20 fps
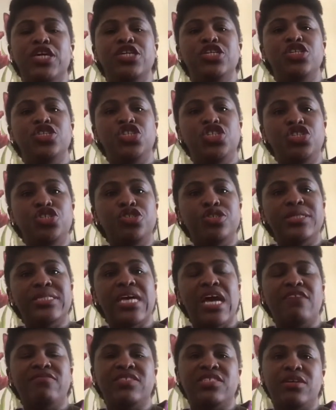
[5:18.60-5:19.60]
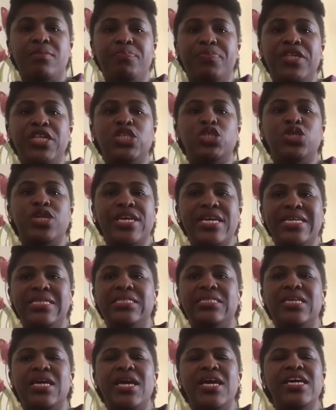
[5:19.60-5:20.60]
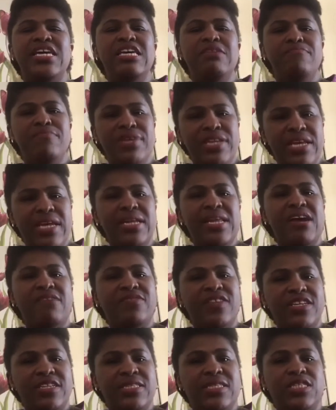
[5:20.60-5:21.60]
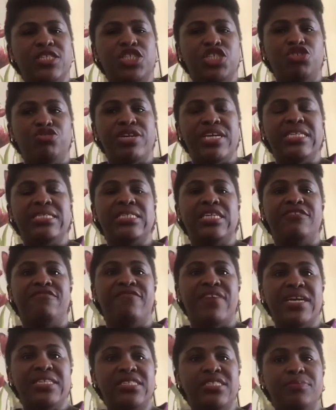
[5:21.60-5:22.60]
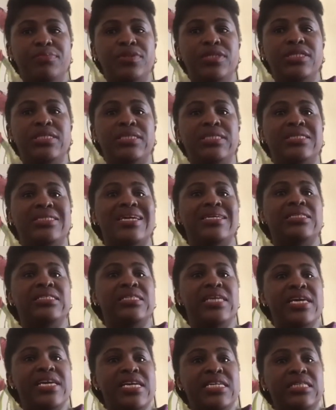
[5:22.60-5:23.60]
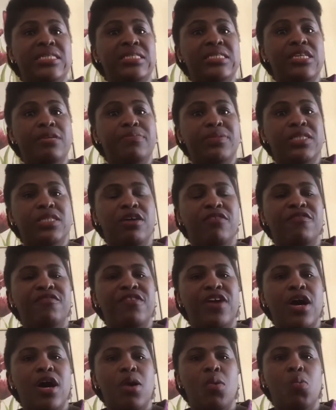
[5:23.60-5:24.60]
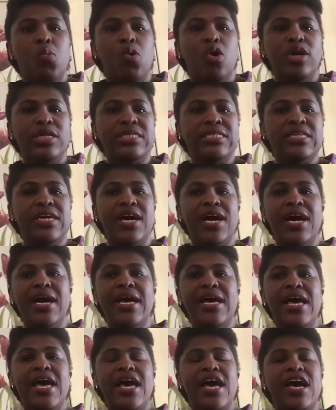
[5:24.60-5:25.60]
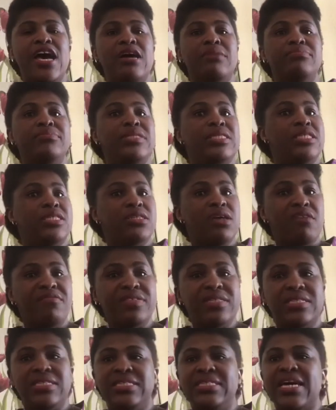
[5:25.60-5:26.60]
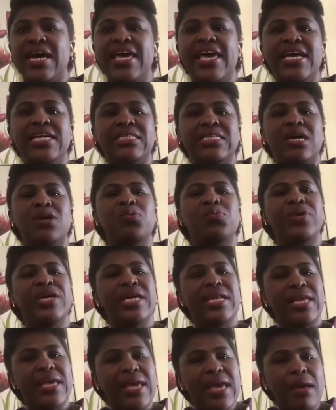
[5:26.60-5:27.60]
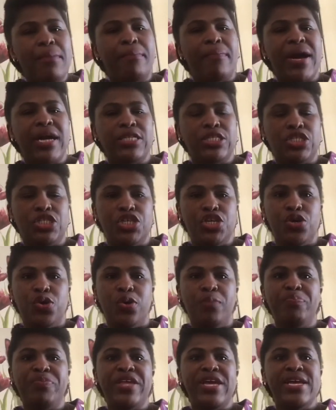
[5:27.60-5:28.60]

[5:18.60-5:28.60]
you shouldn't have something to eat, immediately after the surgery, it's advisable to start taking sips of water, soft diet, and quickly get back to your